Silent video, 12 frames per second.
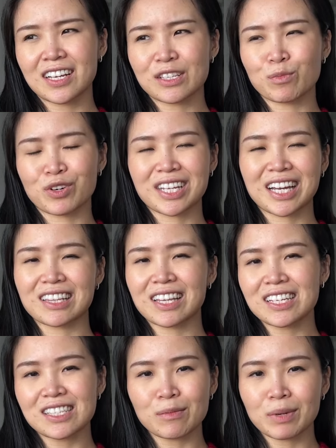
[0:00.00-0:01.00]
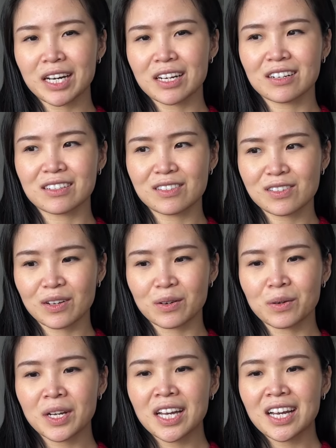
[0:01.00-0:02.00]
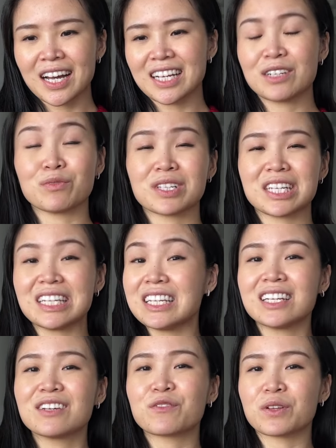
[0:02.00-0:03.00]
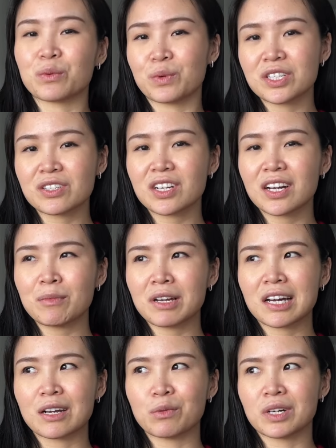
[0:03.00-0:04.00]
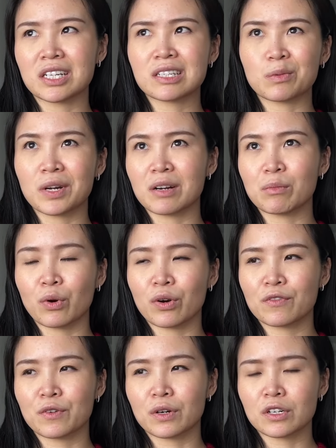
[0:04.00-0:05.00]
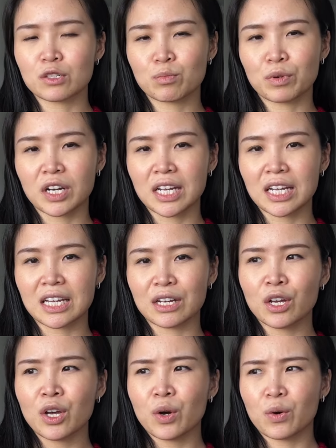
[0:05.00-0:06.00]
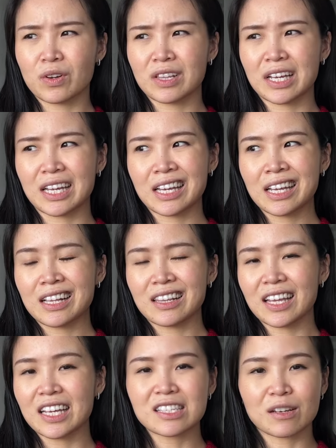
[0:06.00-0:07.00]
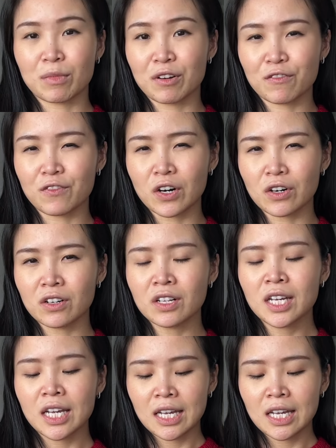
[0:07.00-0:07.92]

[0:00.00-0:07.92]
It's more like a lacy pattern, so I didn't really need it for the winter time. I kind of wanted to wear it more for spring or like late summer, fall.